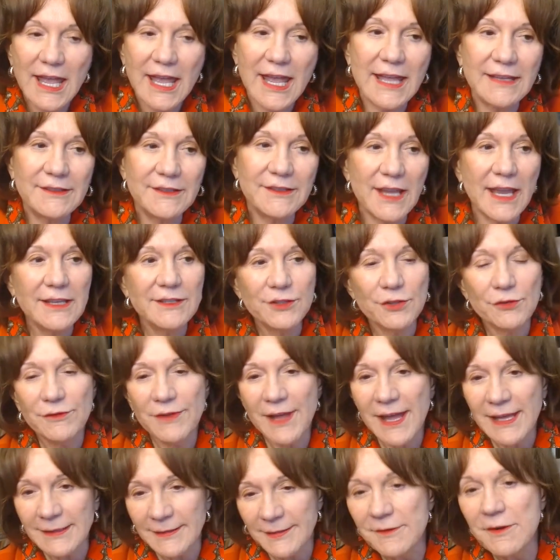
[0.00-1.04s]
and so
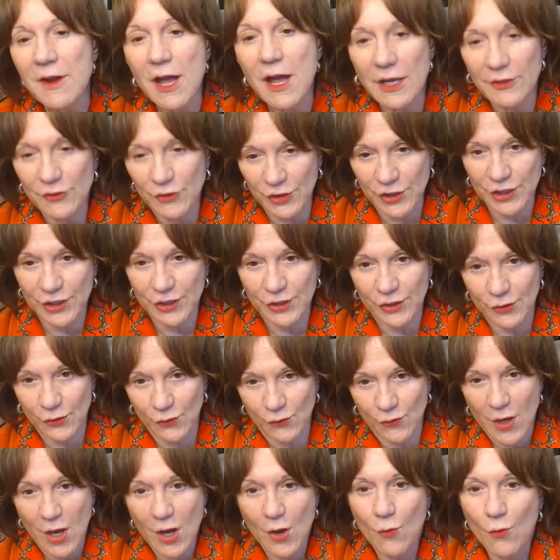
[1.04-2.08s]
that's not new.